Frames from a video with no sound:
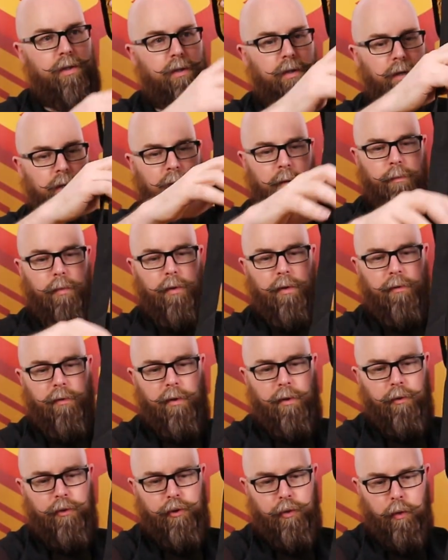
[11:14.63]
put over
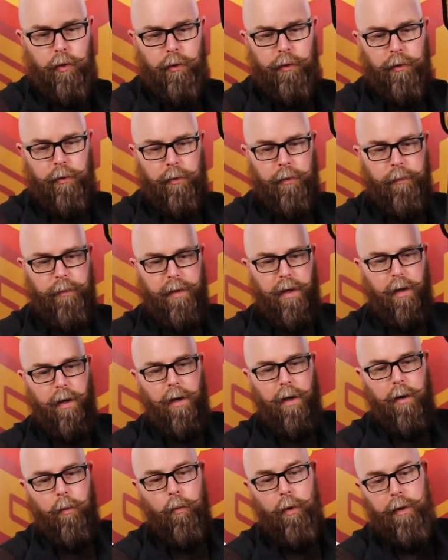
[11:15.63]
your shoulder,
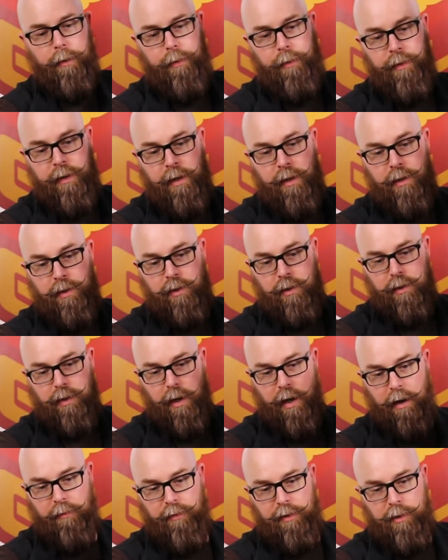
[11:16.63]
with these
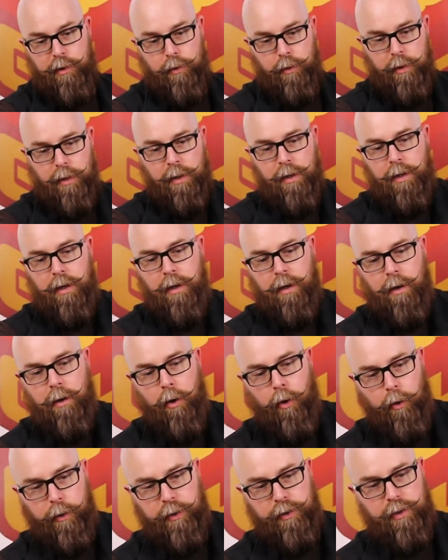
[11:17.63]
heavy-duty
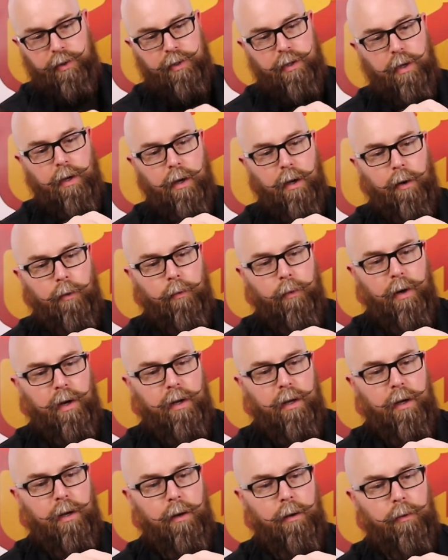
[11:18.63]
hooks
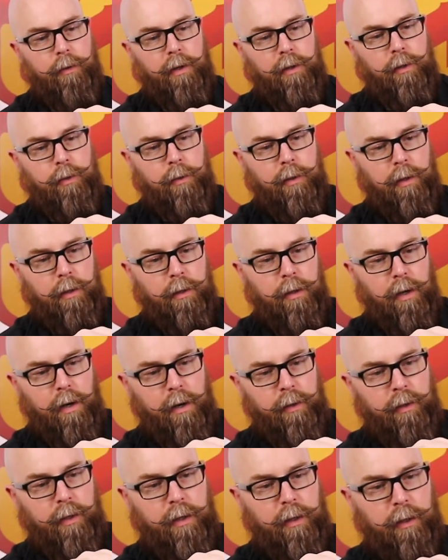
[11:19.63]
right here that you can
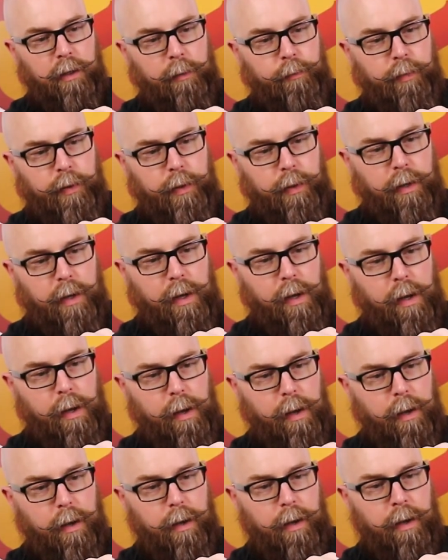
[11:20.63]
unclip
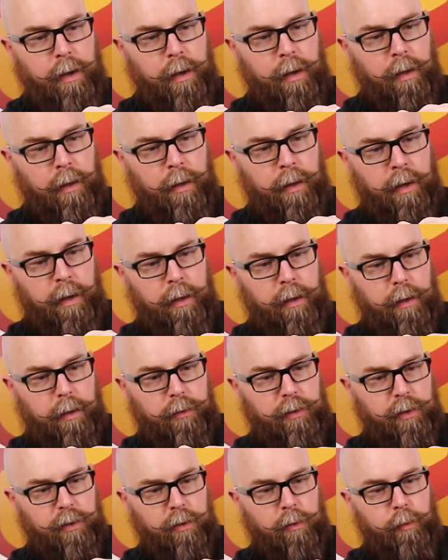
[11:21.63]
like
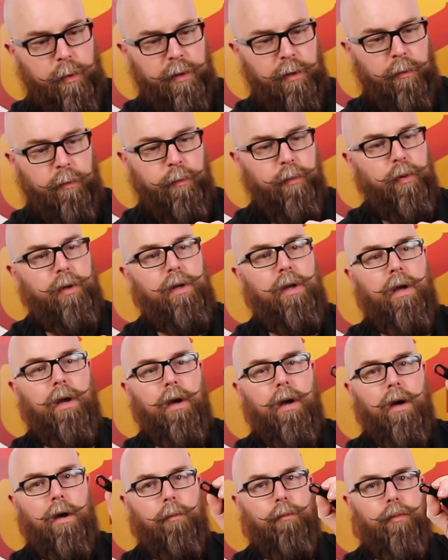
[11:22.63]
so, but they're pretty
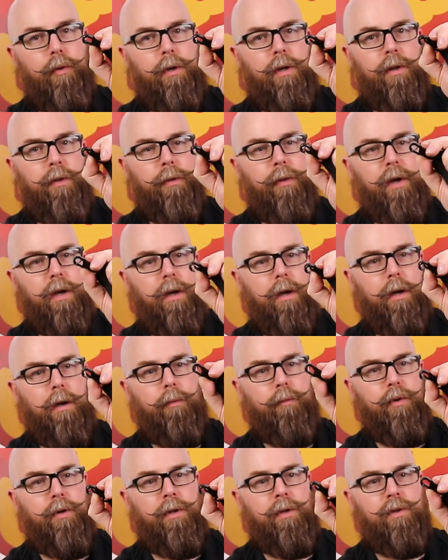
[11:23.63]
thick,
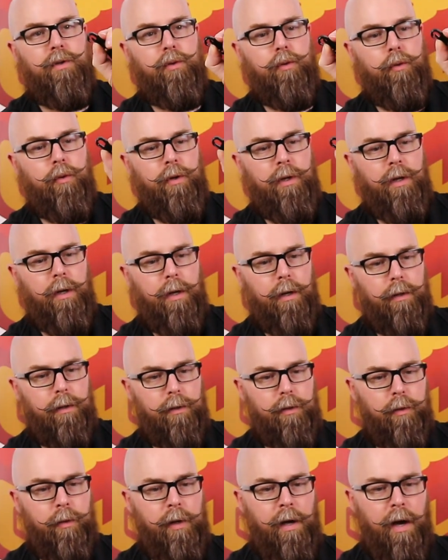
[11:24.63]
pretty sturdy.
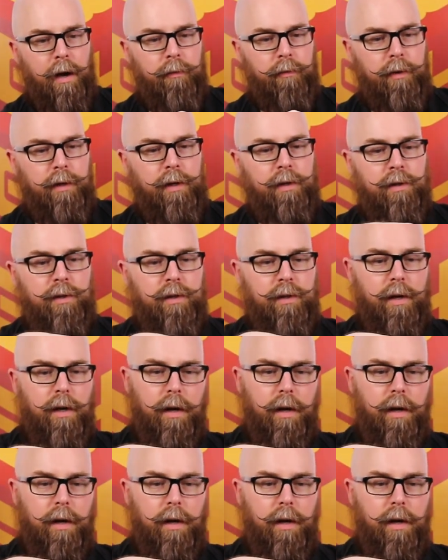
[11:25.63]
So you have these